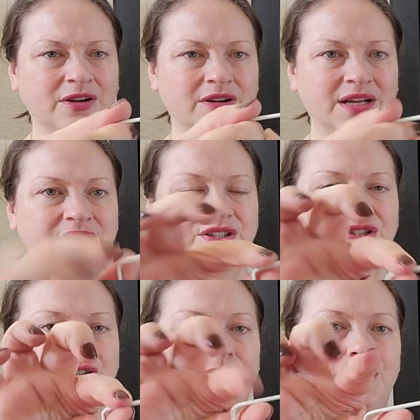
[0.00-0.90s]
here, it's
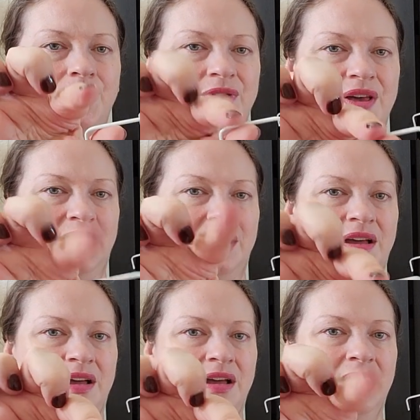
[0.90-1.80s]
too thick.
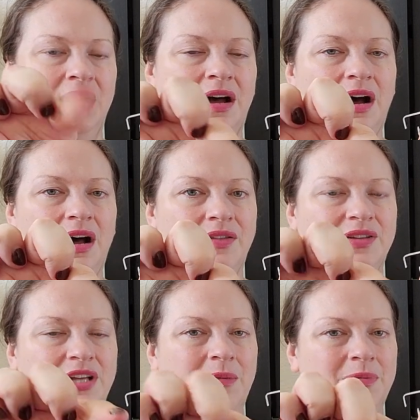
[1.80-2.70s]
On
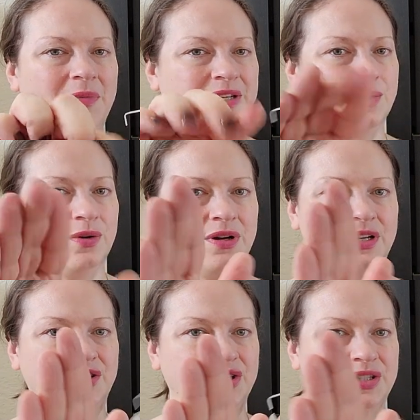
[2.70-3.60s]
the top of my door,
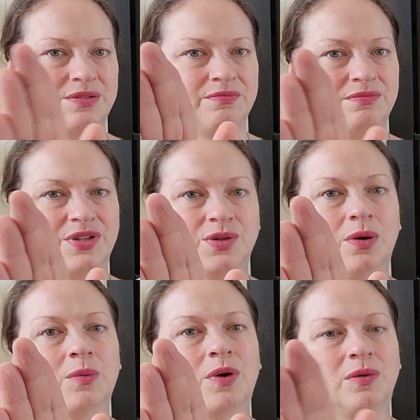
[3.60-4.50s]
it just, the
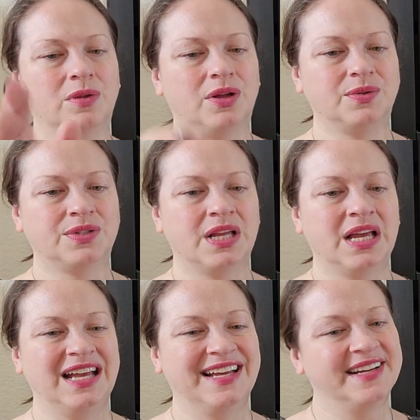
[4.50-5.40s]
door won't close.
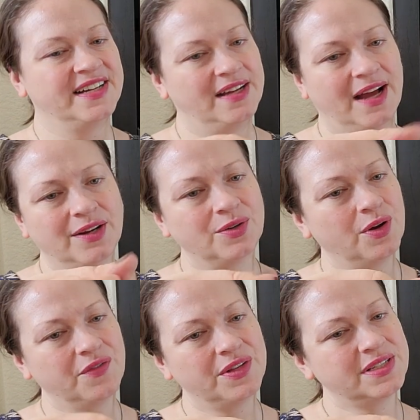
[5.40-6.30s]
I don't
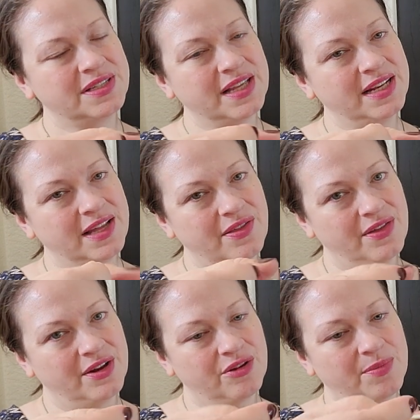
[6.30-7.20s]
know if this is any
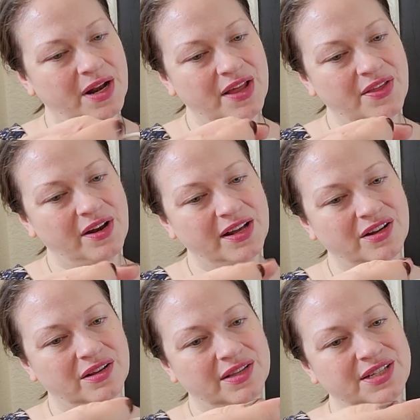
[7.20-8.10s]
thinner, but I thought I
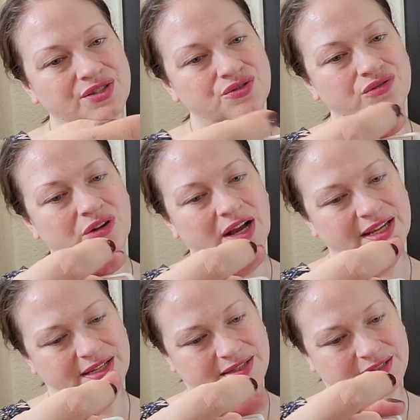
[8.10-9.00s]
could at least try
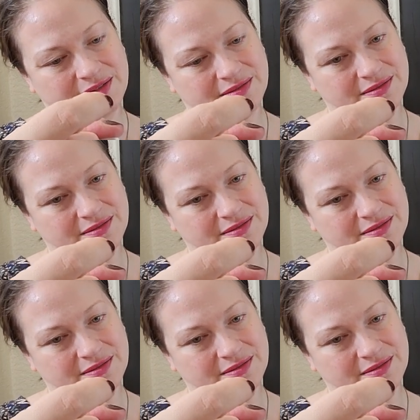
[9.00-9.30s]
it.